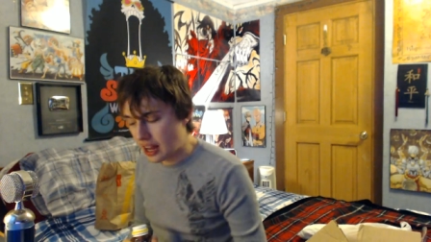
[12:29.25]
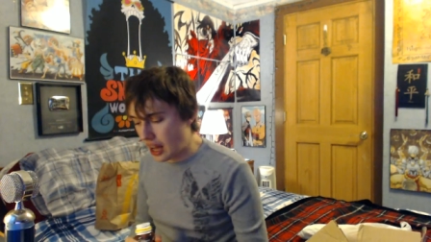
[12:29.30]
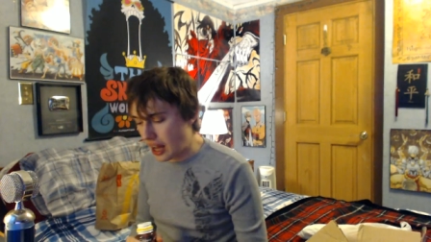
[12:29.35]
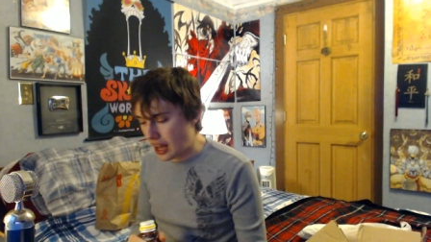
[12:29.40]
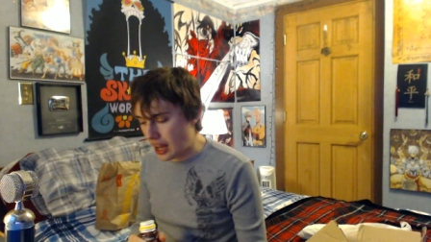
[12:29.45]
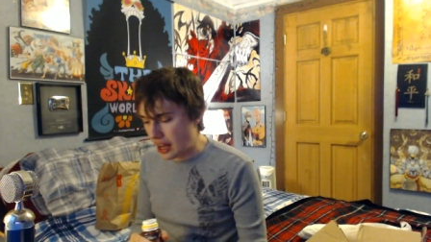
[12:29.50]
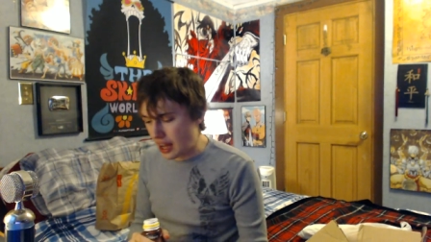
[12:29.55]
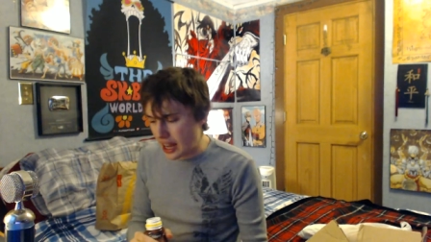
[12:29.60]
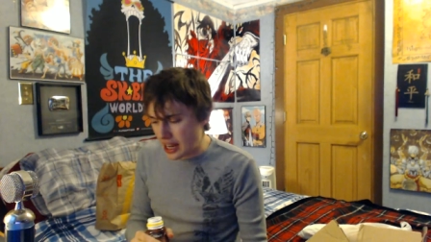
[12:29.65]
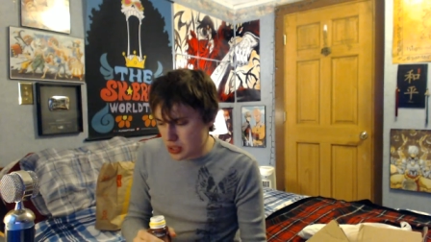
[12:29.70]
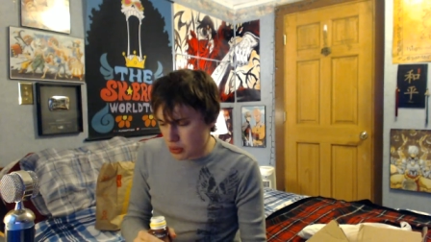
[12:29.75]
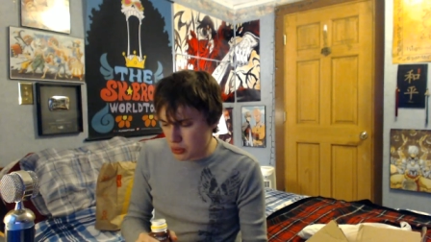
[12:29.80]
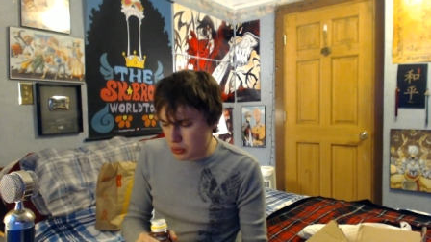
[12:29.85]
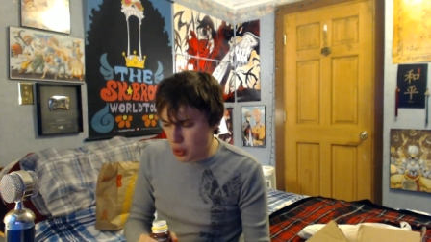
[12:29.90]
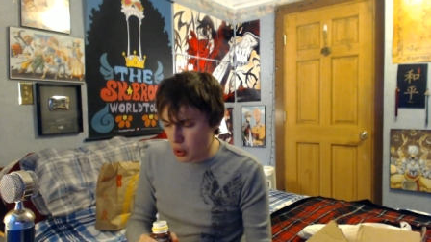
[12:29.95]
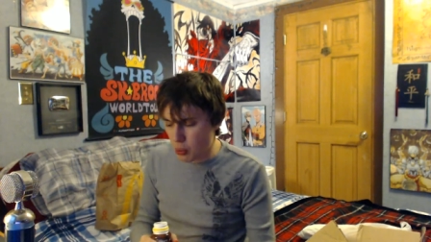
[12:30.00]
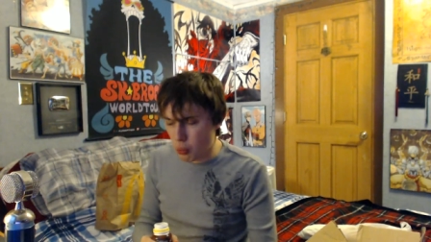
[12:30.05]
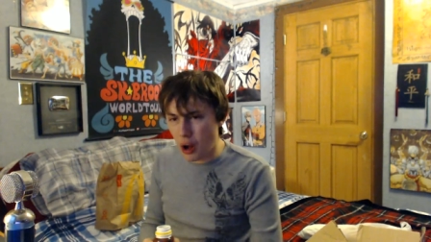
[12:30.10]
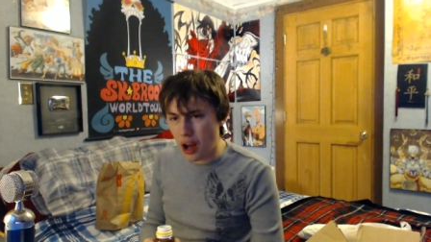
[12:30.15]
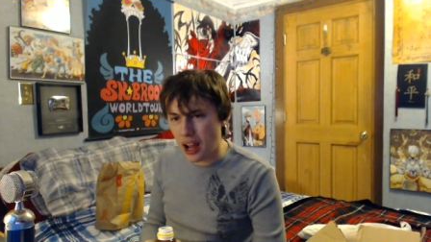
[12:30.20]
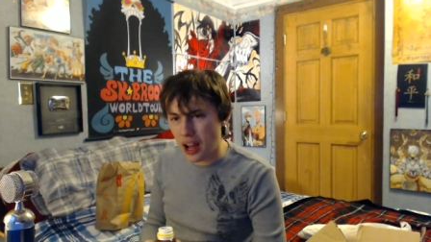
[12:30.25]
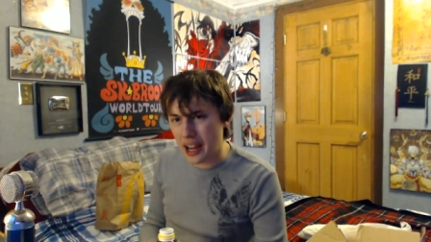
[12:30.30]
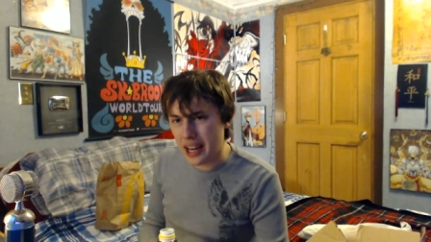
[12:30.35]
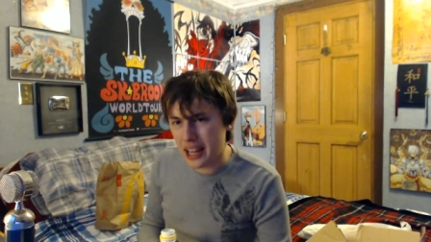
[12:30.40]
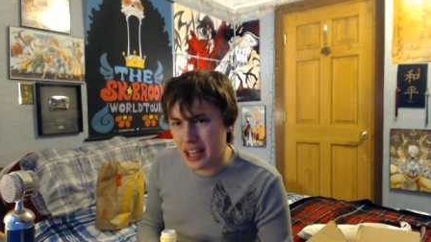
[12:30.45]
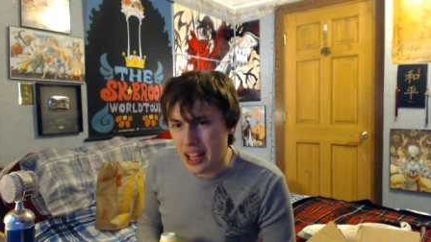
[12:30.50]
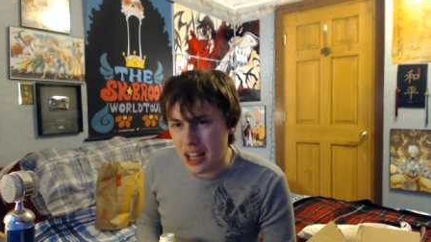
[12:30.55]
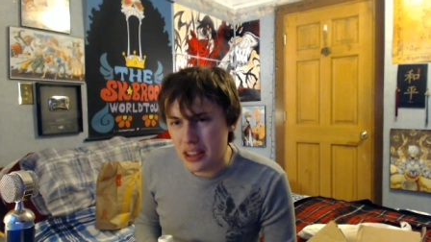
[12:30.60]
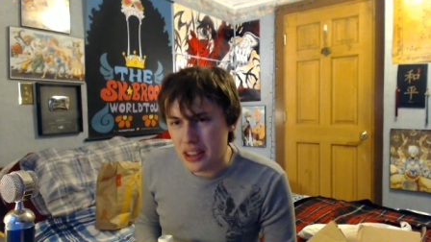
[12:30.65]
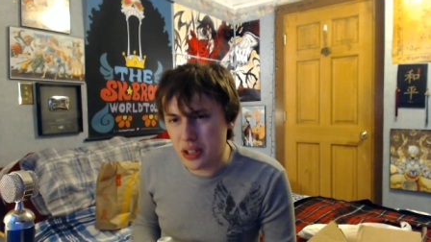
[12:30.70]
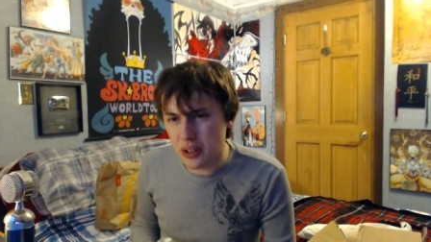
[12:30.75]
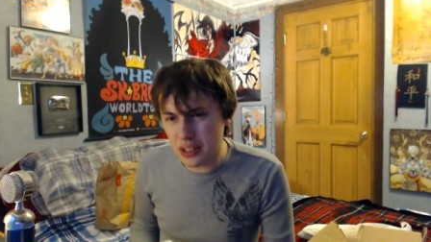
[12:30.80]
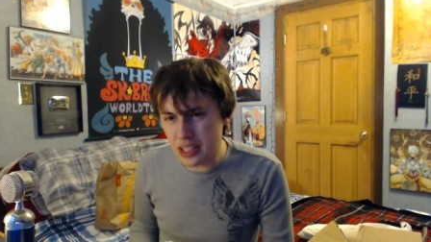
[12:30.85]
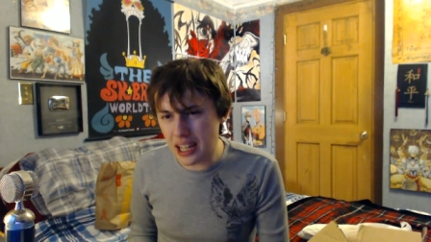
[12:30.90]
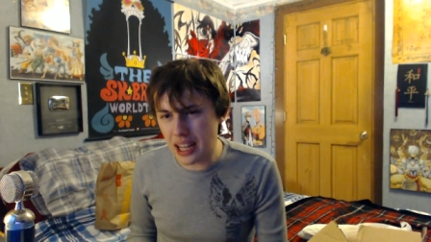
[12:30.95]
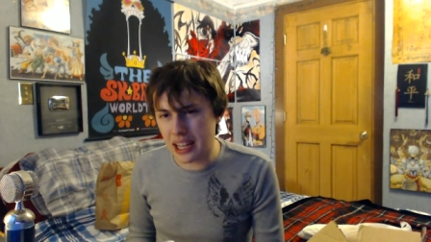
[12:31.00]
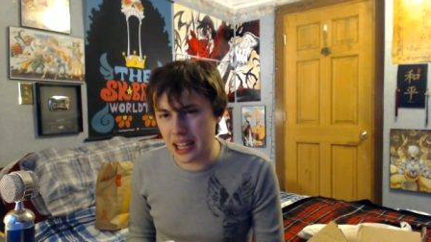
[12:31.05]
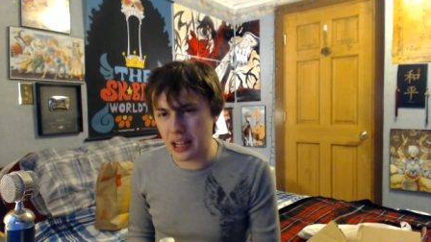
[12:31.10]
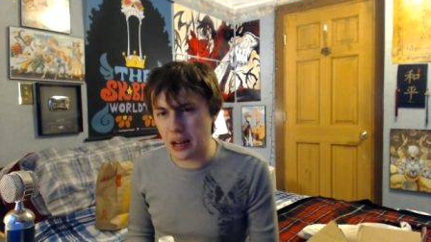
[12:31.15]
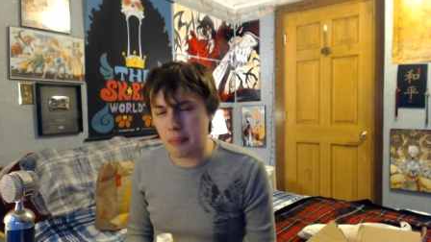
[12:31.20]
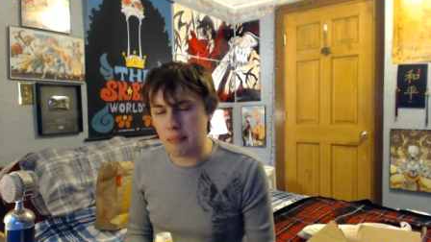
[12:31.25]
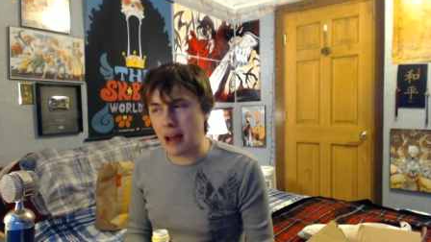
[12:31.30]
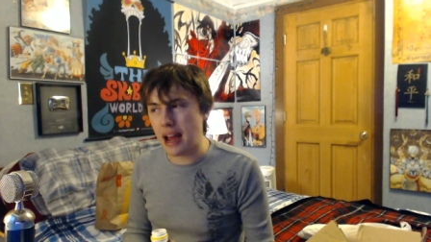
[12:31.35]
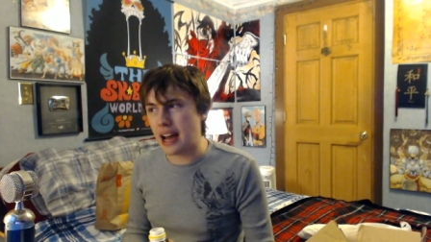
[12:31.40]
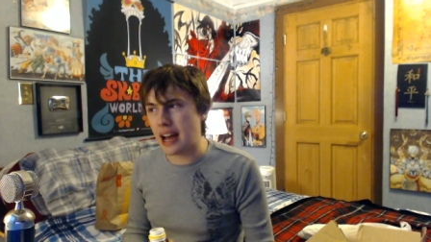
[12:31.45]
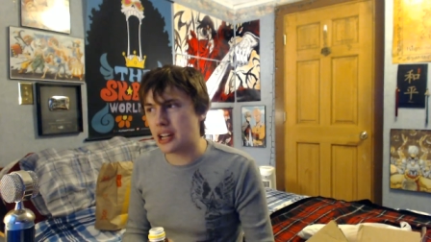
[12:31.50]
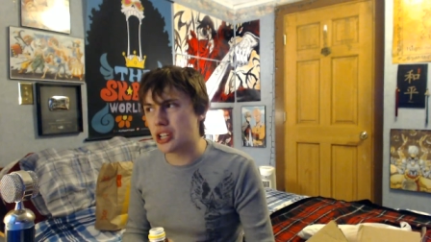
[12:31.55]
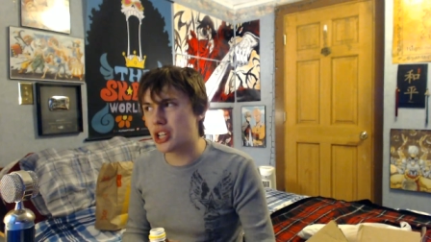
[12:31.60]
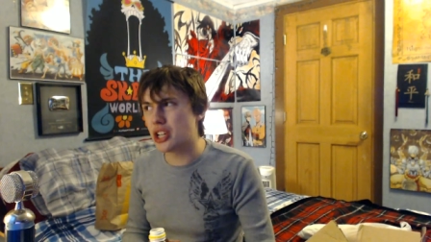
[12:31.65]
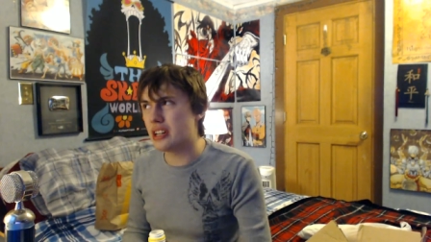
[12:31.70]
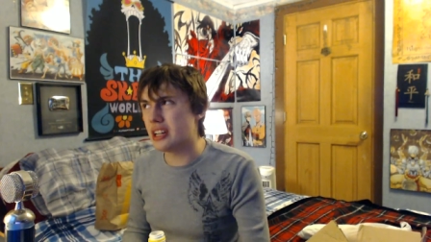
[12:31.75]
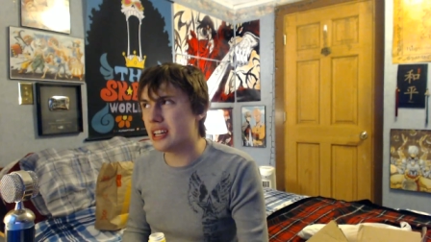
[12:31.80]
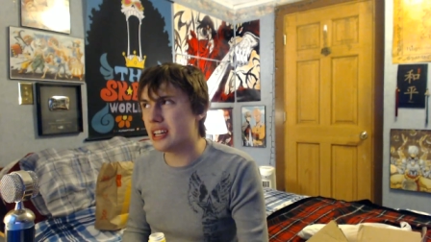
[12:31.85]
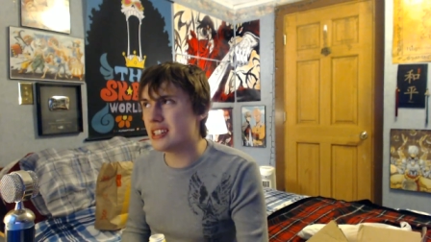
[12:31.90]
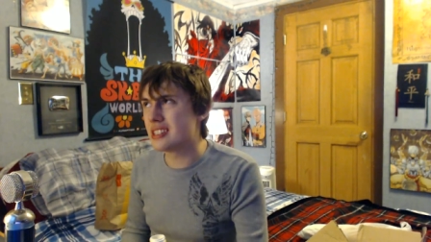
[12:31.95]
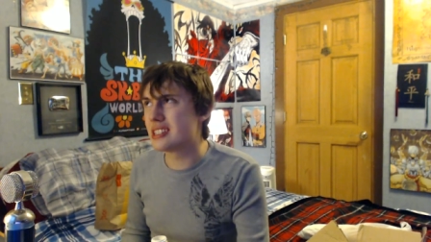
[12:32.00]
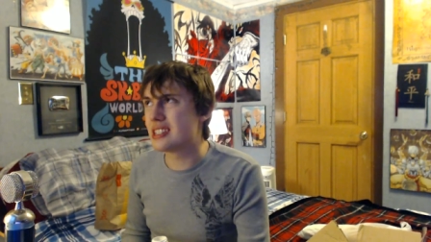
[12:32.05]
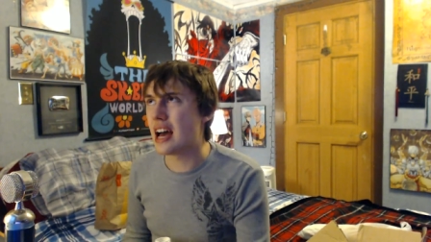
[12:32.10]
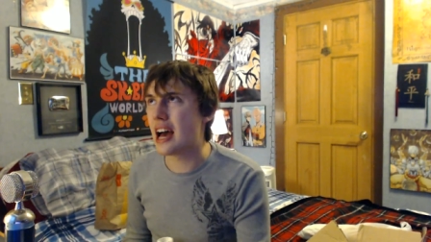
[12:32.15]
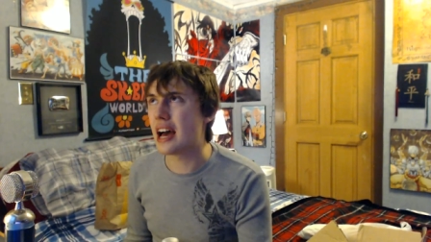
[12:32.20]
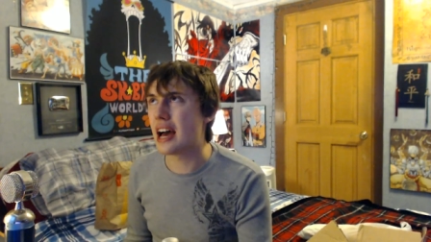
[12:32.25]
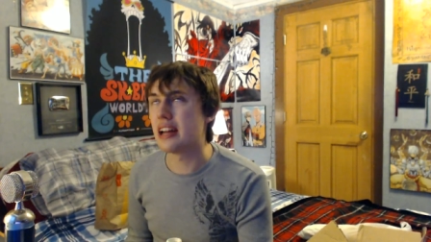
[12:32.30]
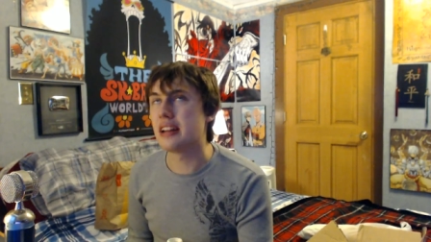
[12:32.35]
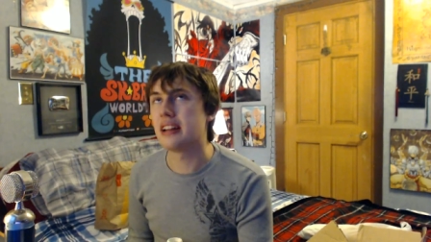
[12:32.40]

Uh, I don't know why. The only thing I can imagine is that